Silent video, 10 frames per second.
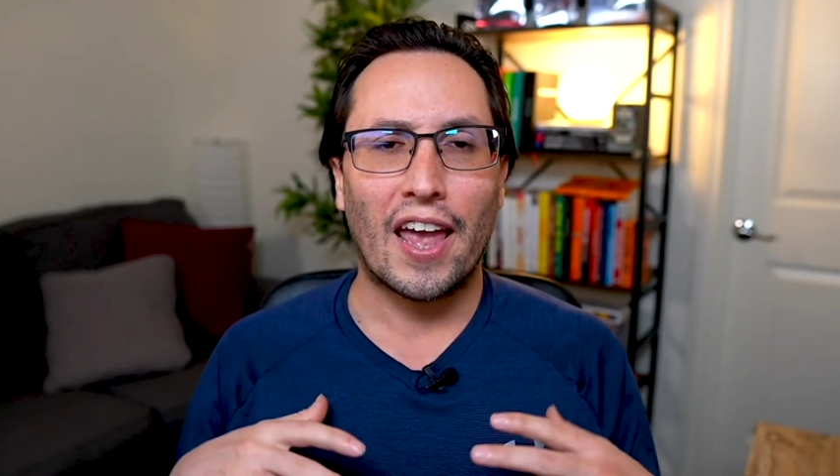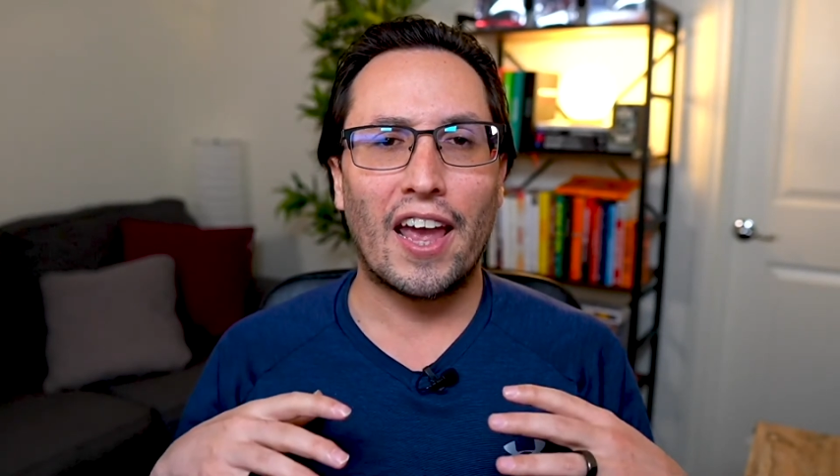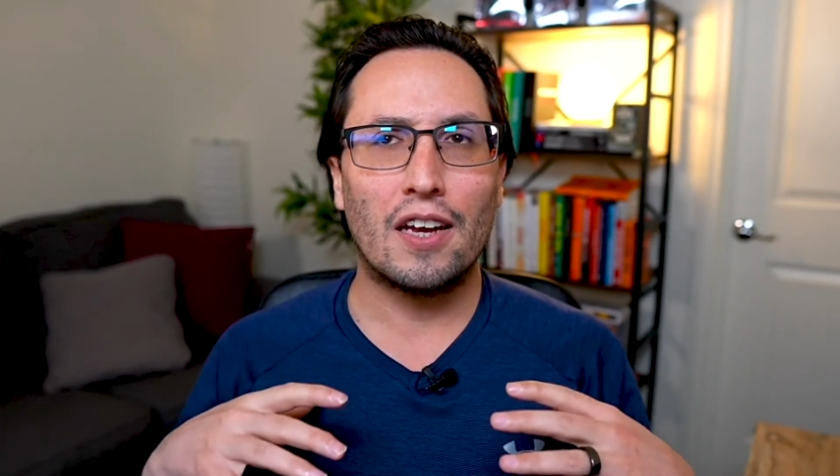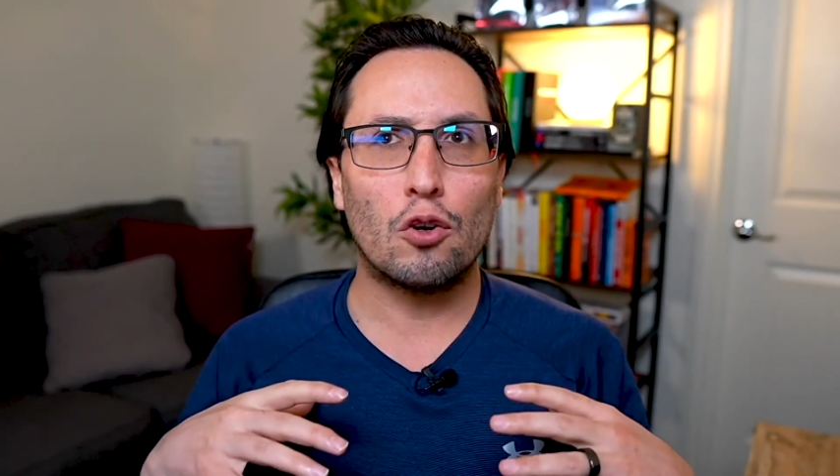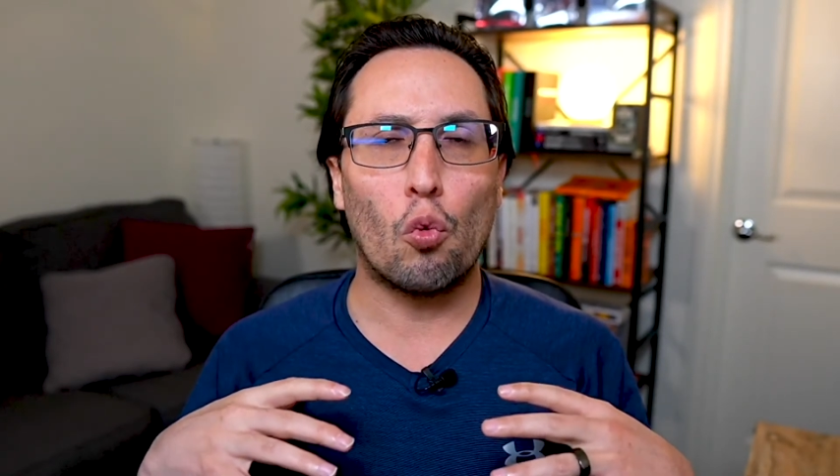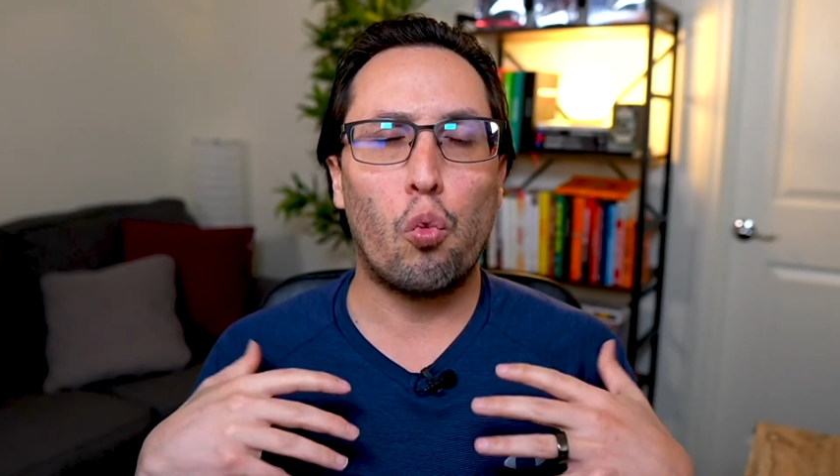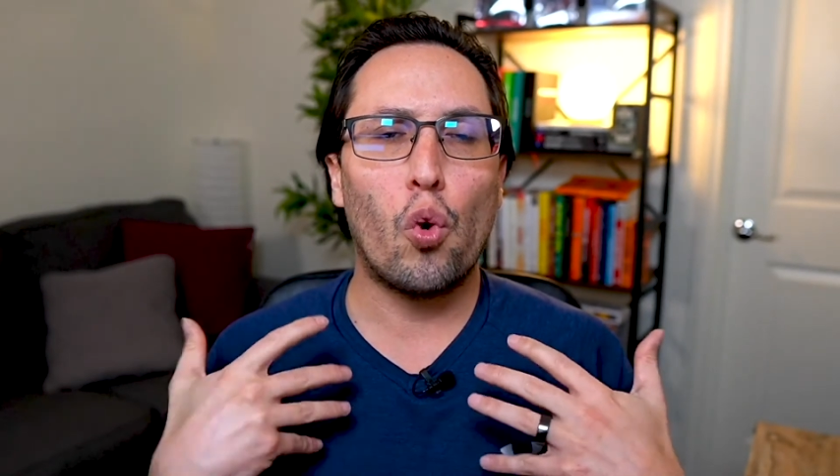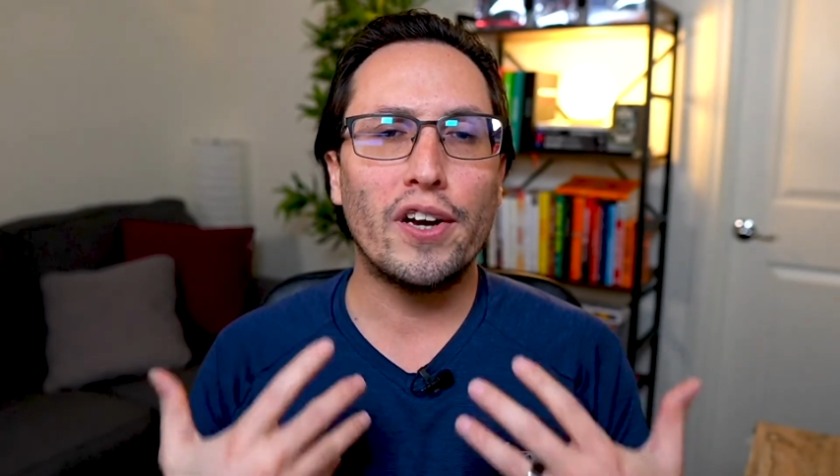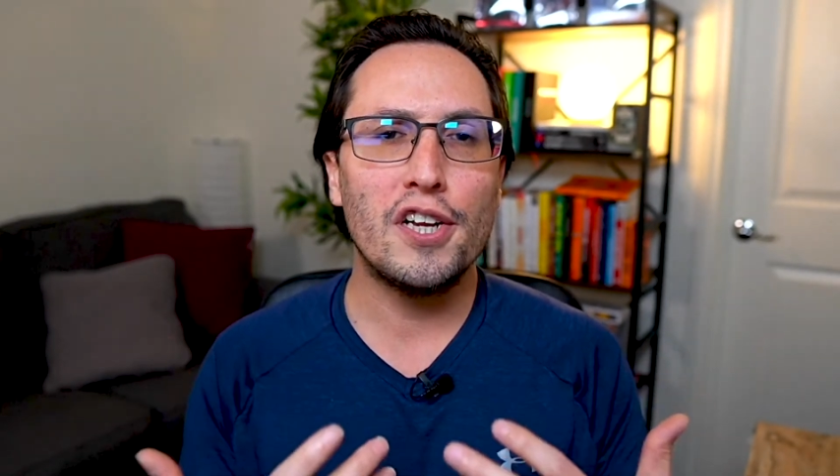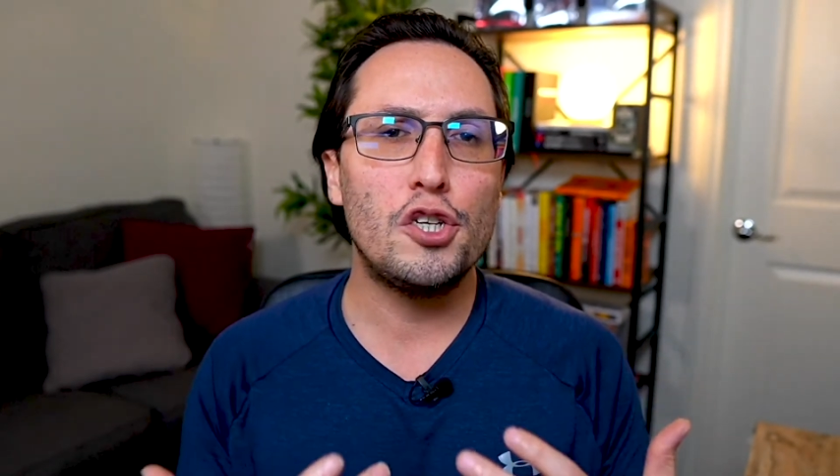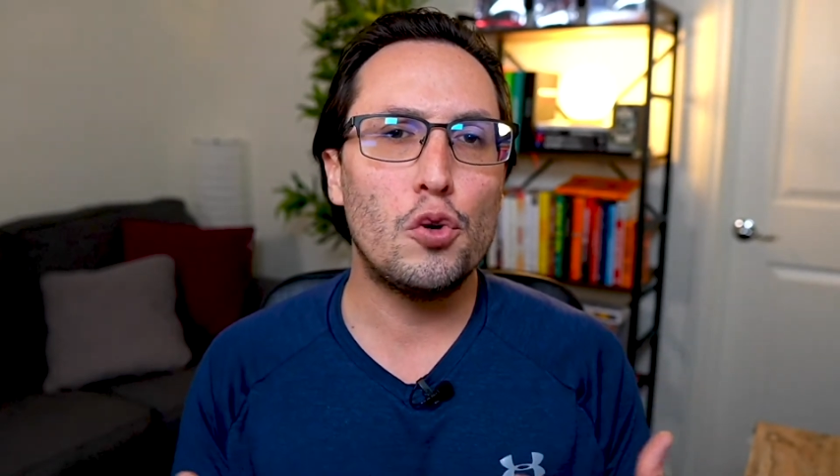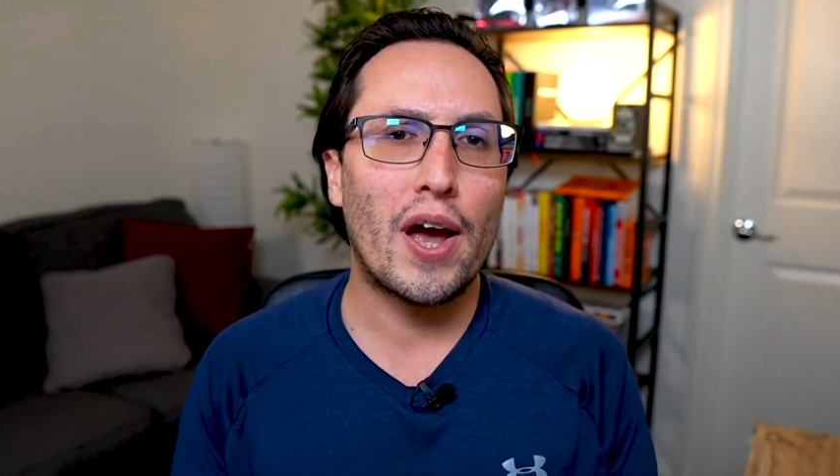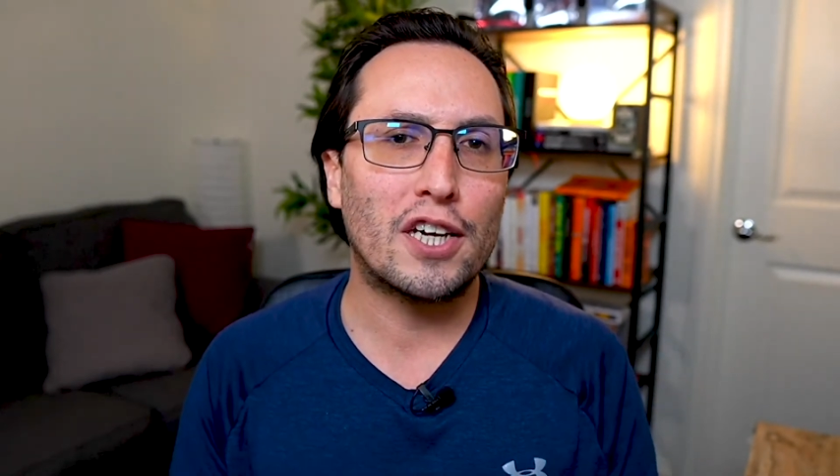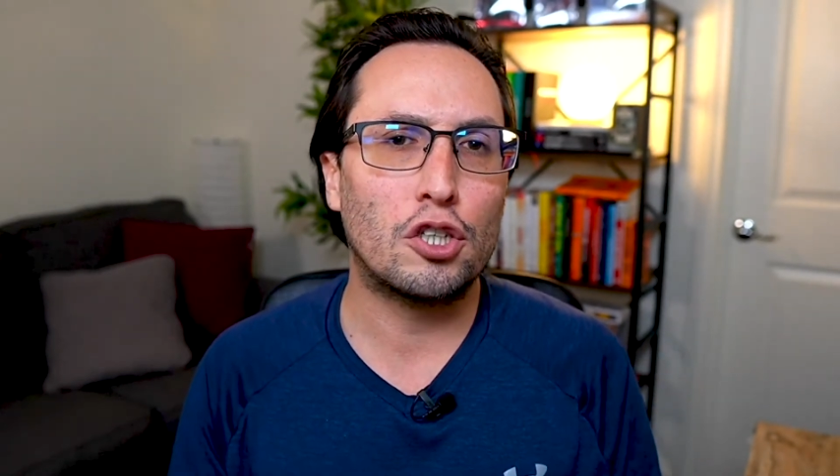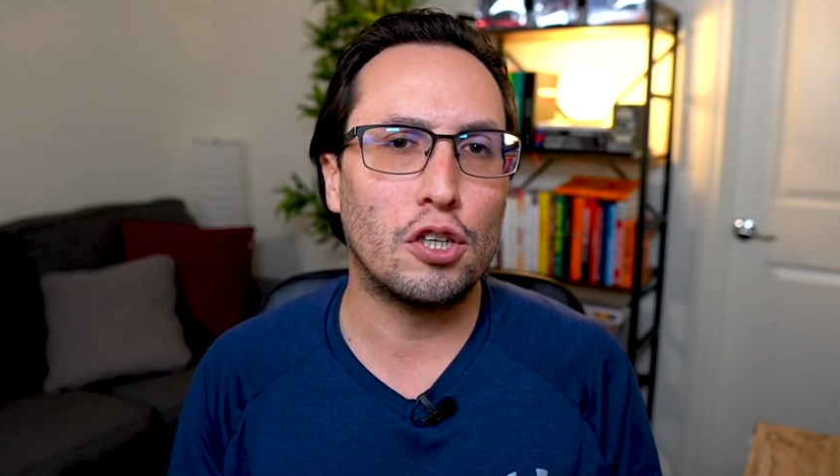and what did you
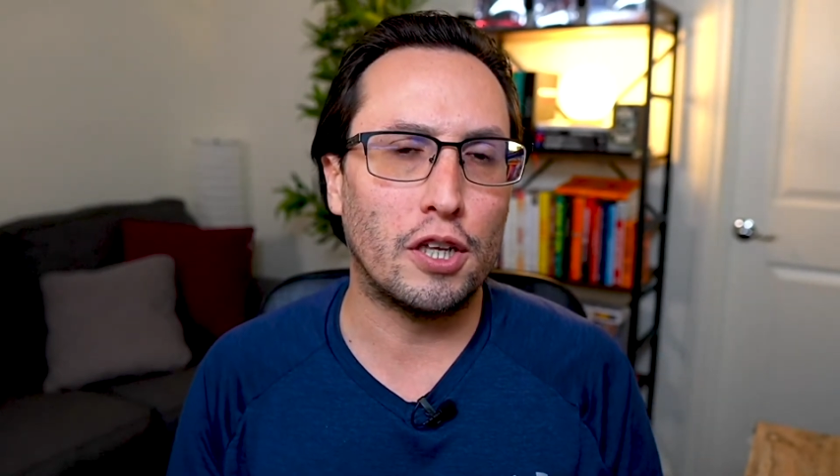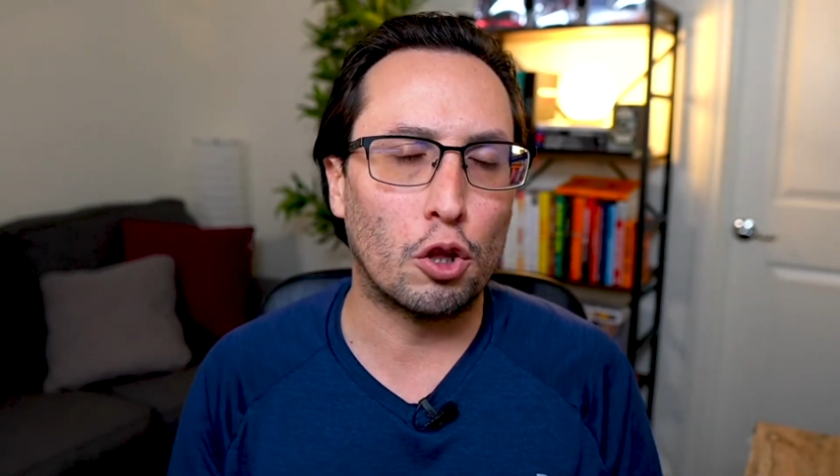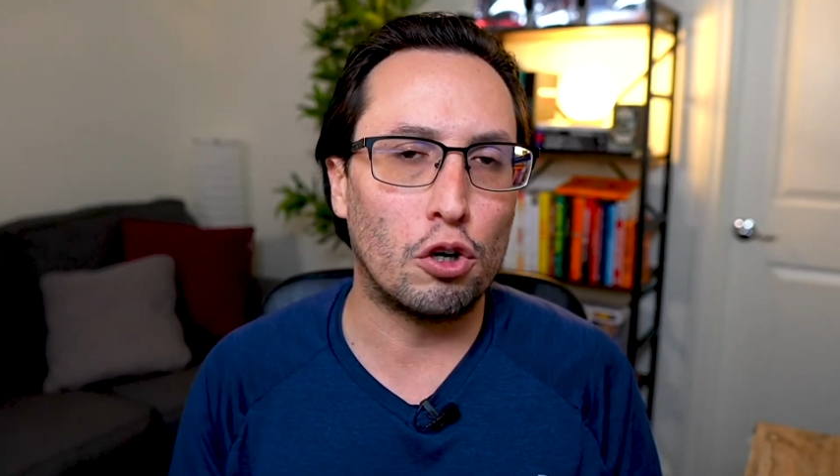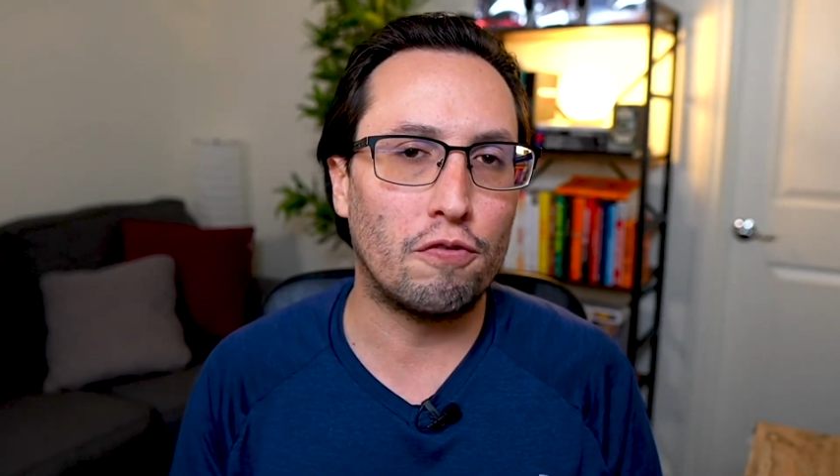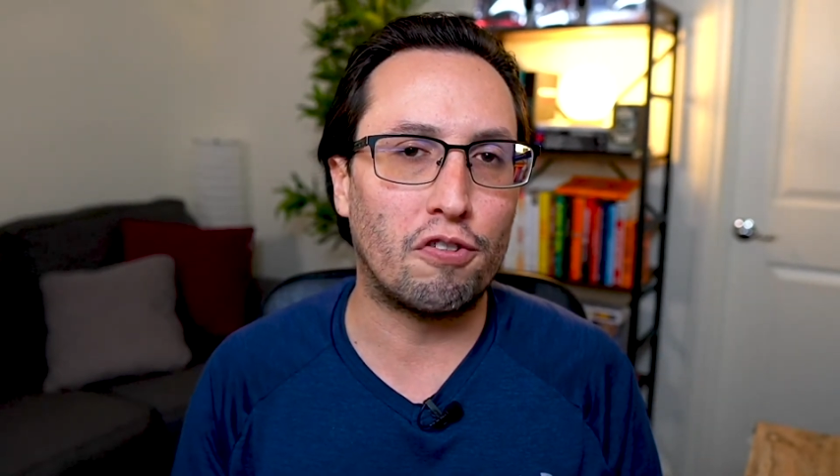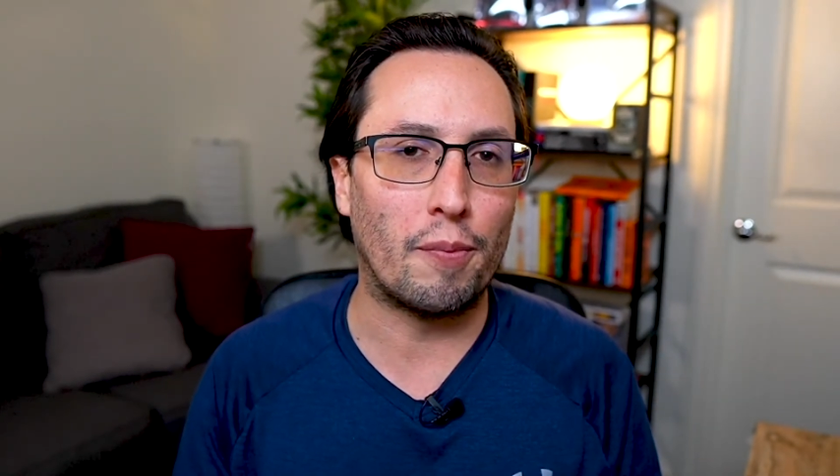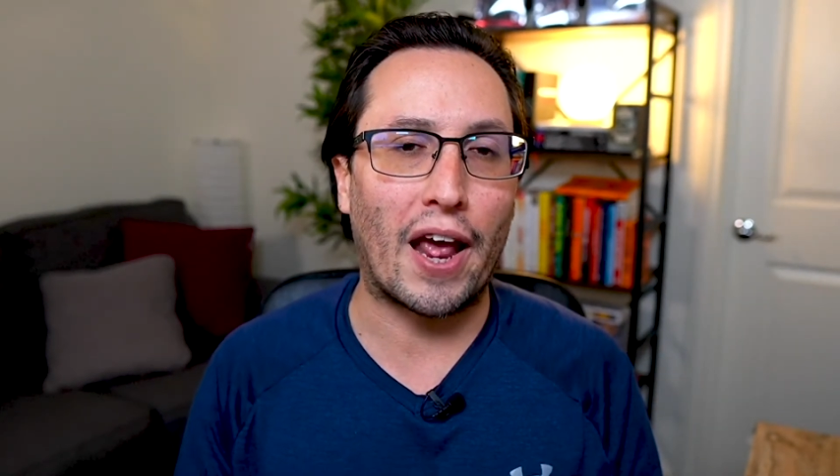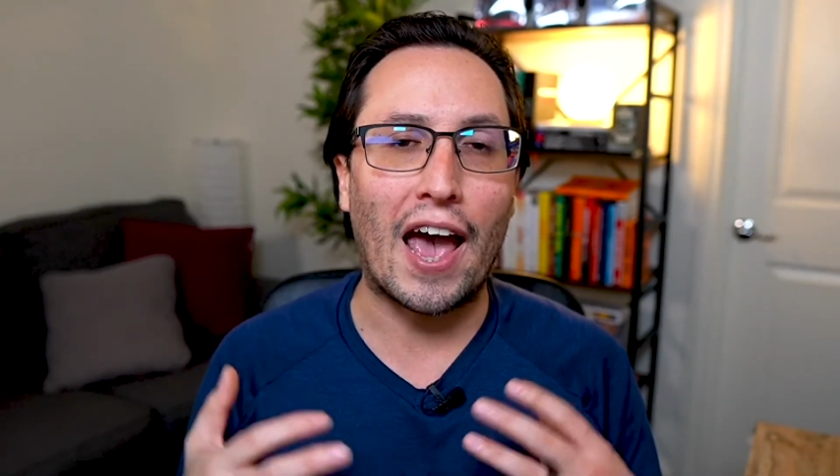actually learn from it?